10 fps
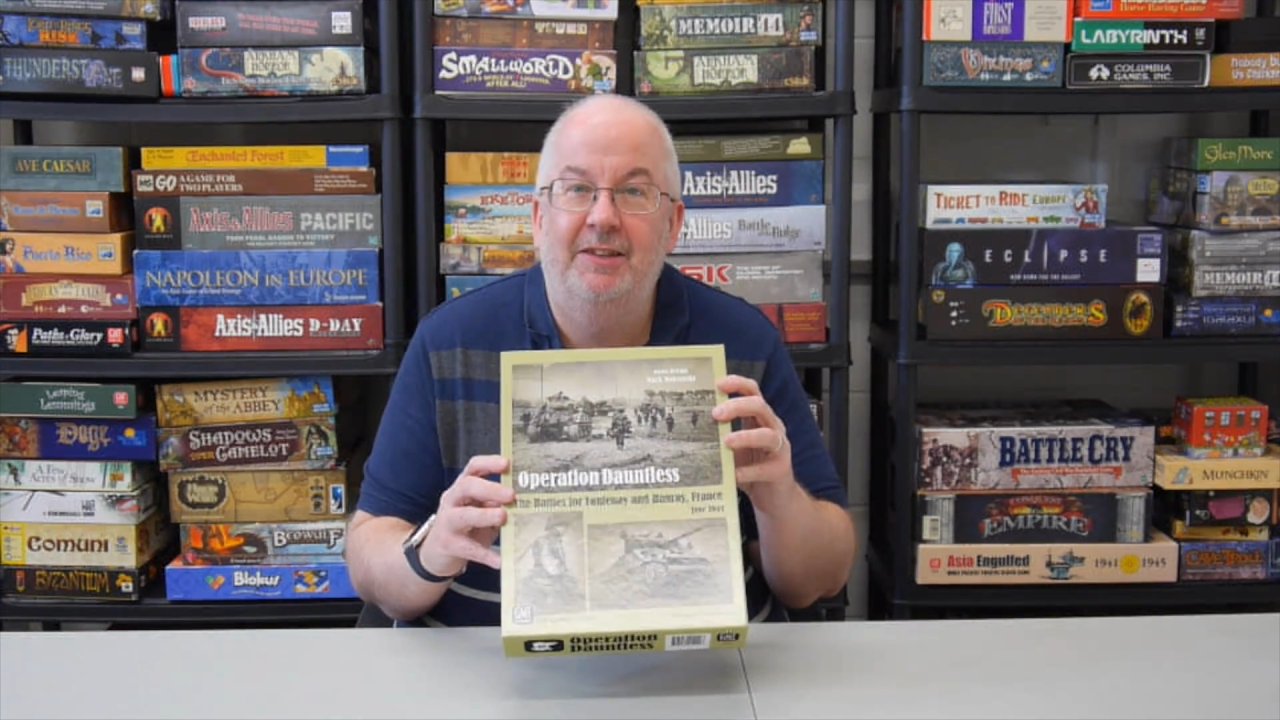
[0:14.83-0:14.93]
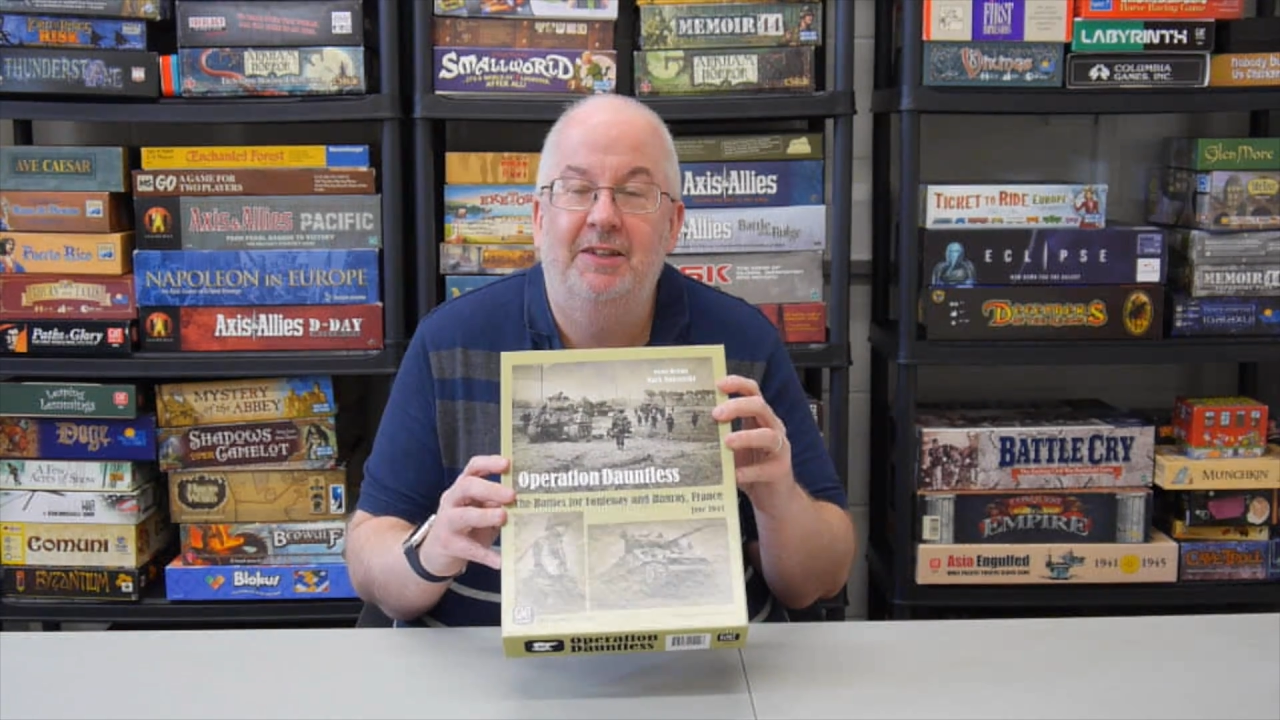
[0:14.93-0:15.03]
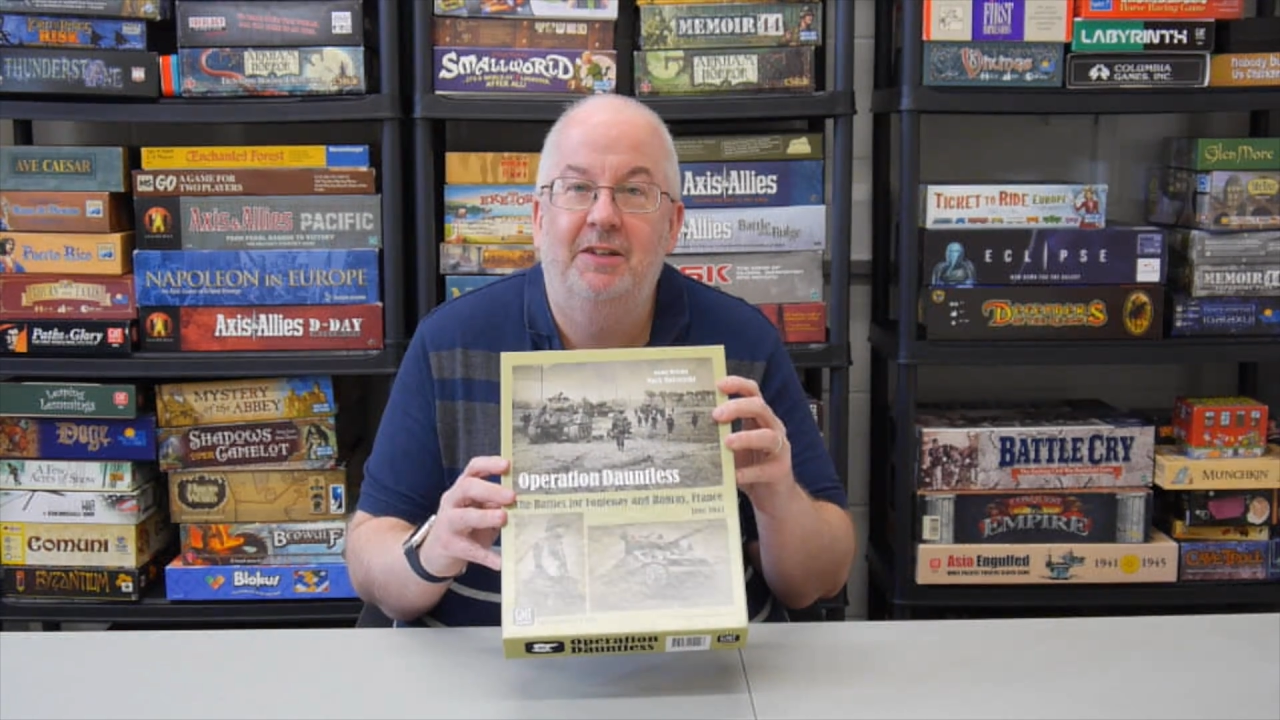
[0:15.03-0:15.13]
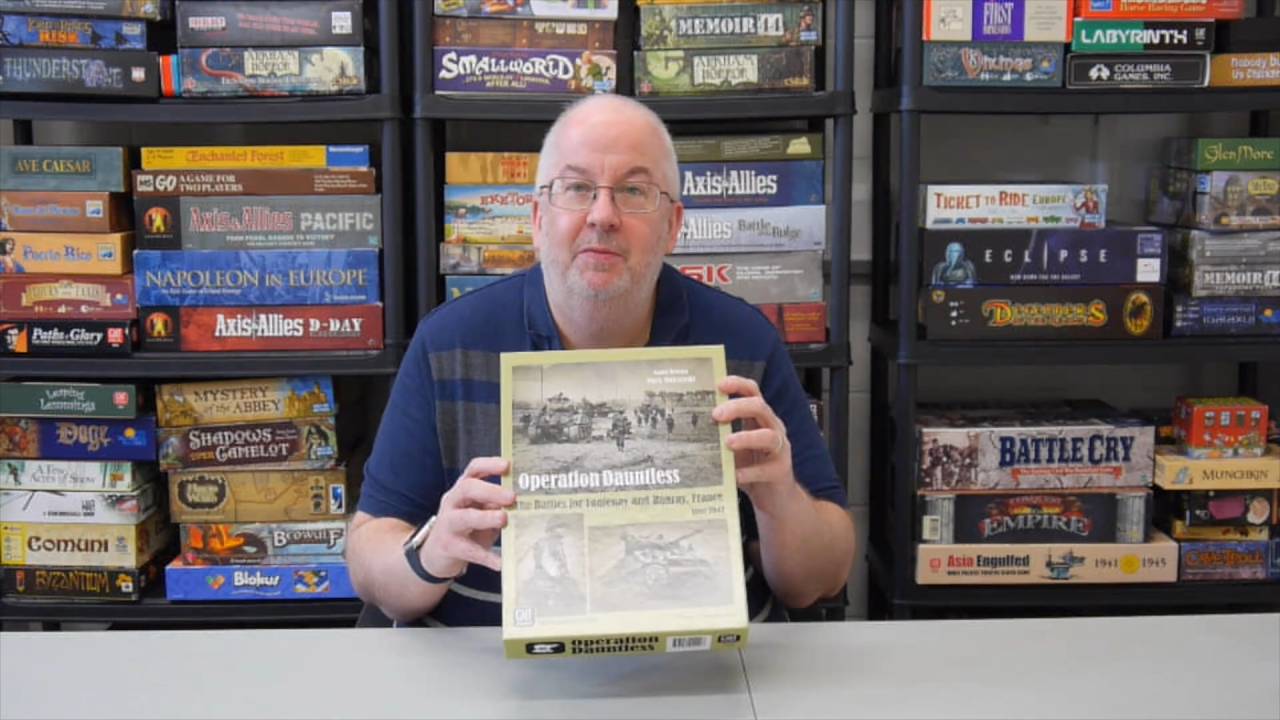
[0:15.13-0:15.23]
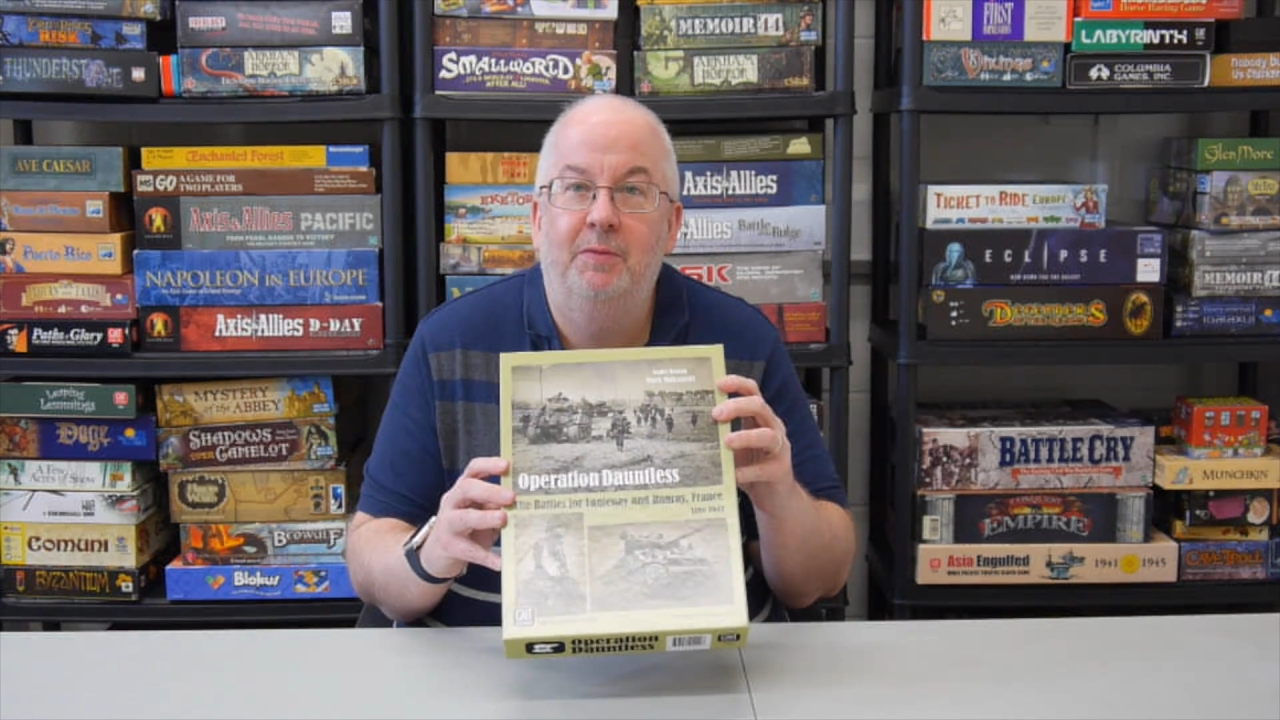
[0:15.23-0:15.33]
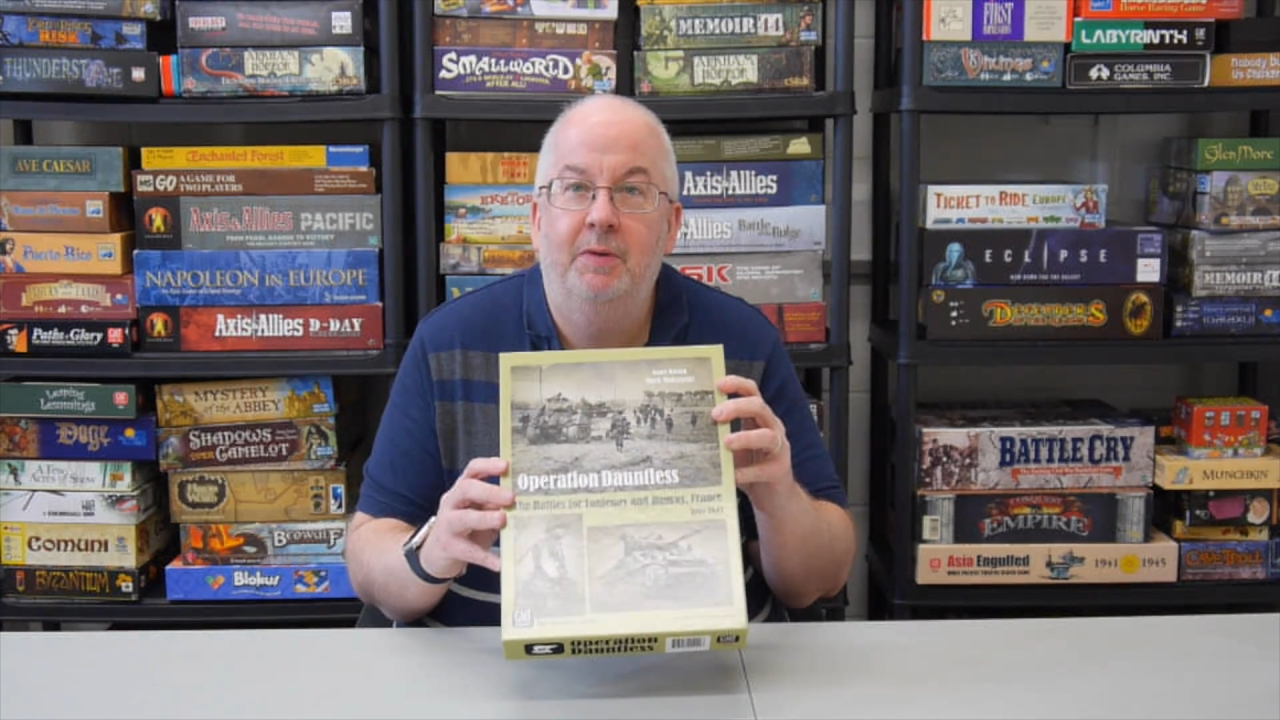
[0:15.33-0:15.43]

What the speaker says: system,